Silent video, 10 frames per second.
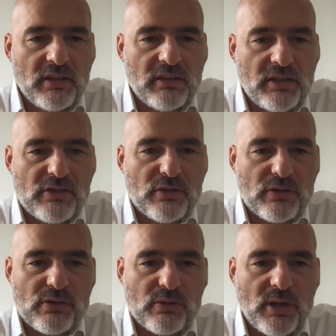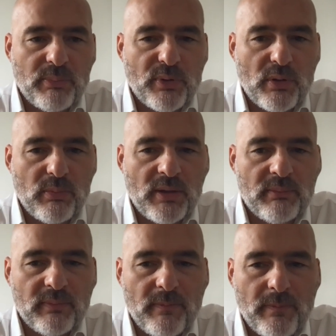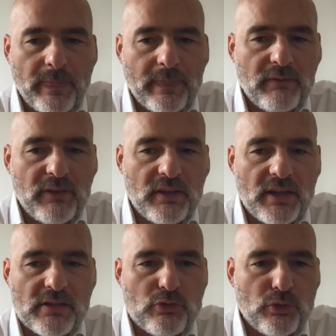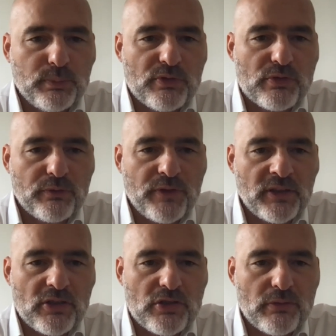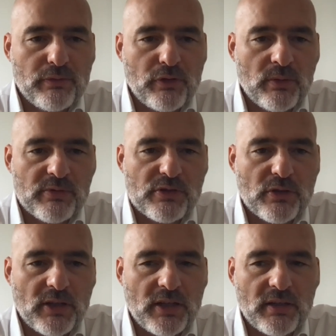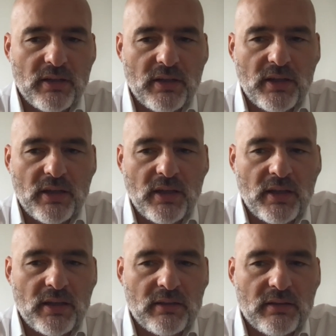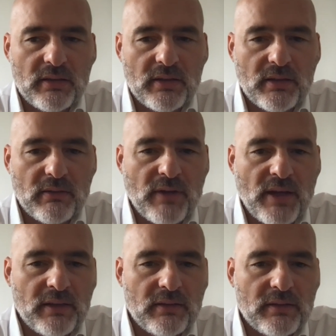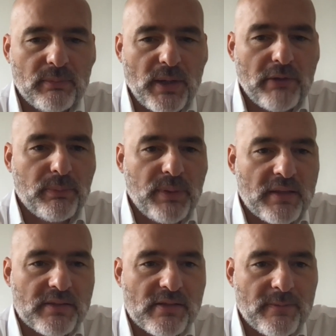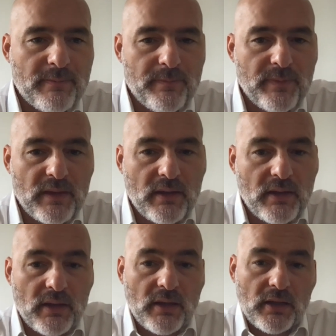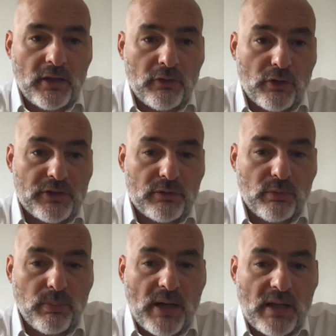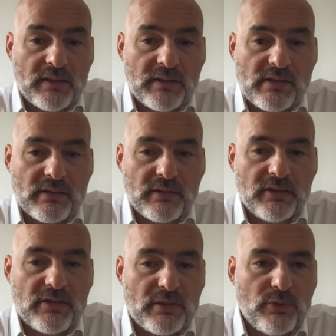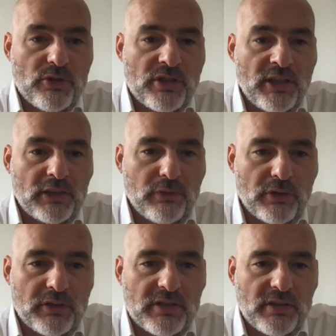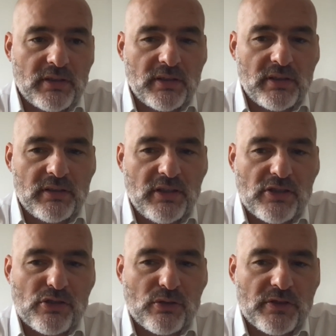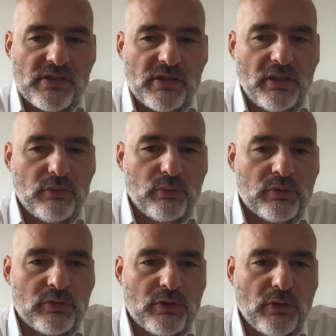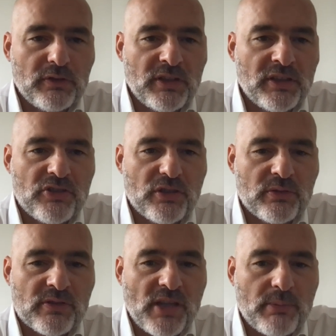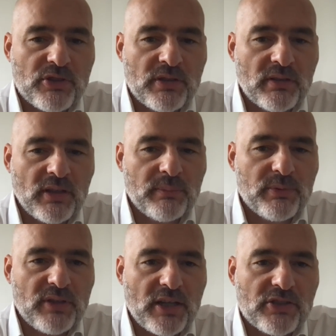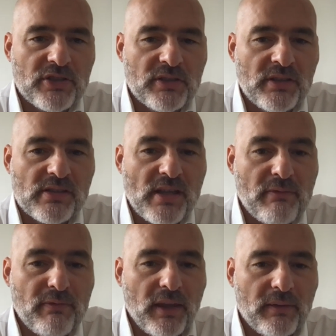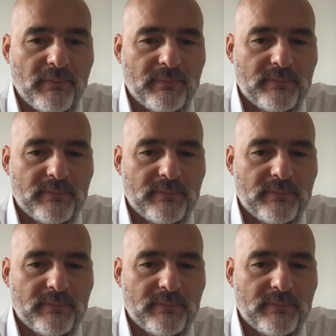There is also a problem with a surplus of energy from solar and wind power plants. In order to balance the distribution network, DSOs need to control the energy consumption and production in some way.